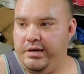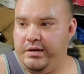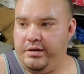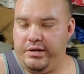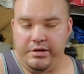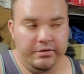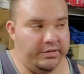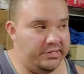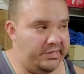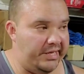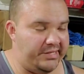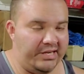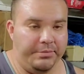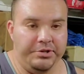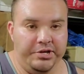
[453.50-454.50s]
you know, it's
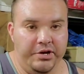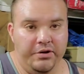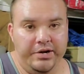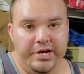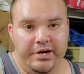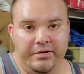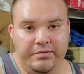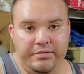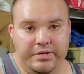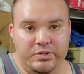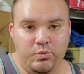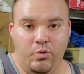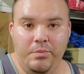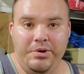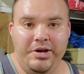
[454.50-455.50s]
that time of the year now. It's
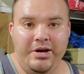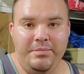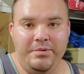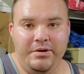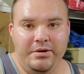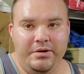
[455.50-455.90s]
warming up.